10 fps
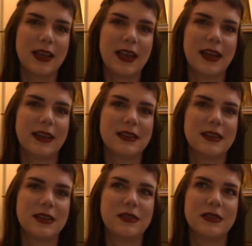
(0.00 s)
and
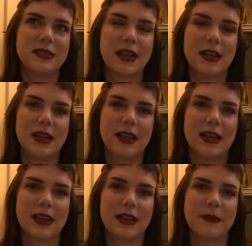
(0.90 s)

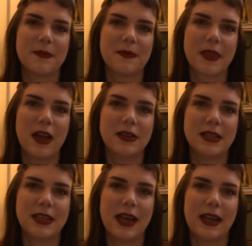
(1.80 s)
understanding how to
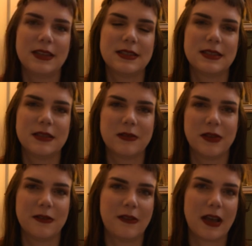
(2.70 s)
get
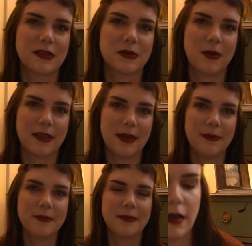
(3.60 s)
different effects with
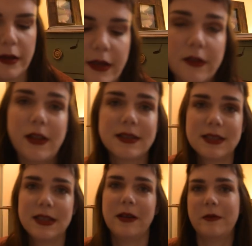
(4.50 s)
them. Okay, the last
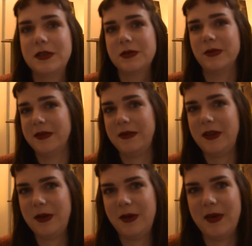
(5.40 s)
thing I want to
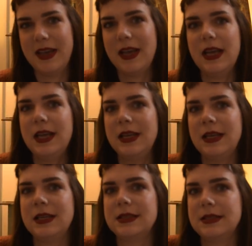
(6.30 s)
review
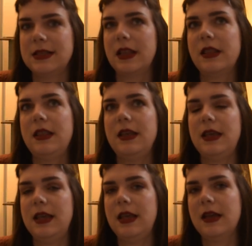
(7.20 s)
is
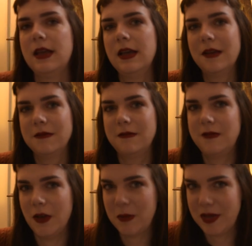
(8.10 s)
the
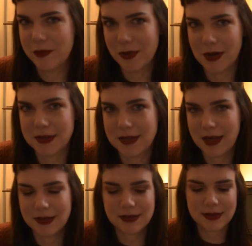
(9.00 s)
filming
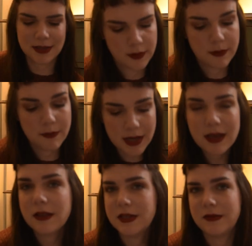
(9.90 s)
process.
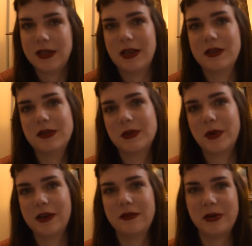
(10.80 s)
Making these videos is
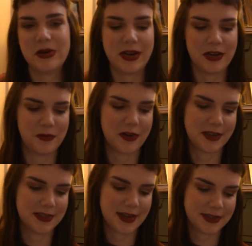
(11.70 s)
part of the creative
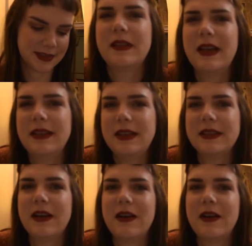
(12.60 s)
process. I think the